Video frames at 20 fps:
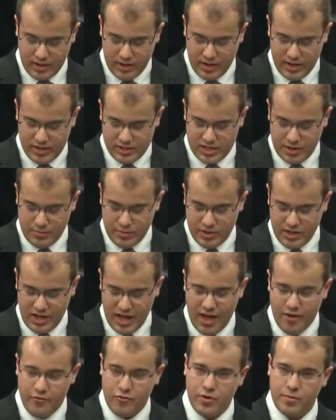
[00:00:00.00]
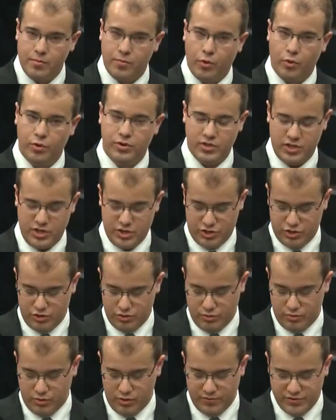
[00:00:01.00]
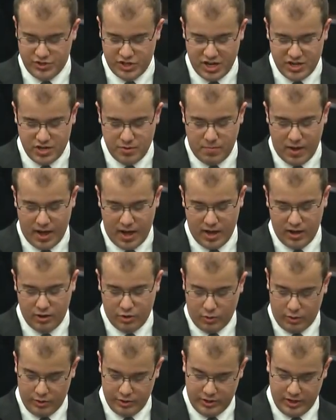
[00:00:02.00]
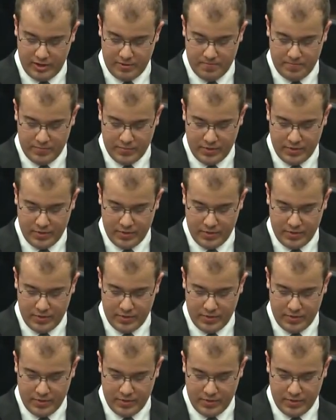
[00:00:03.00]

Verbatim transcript: examine the ever important issue of gender pay equality.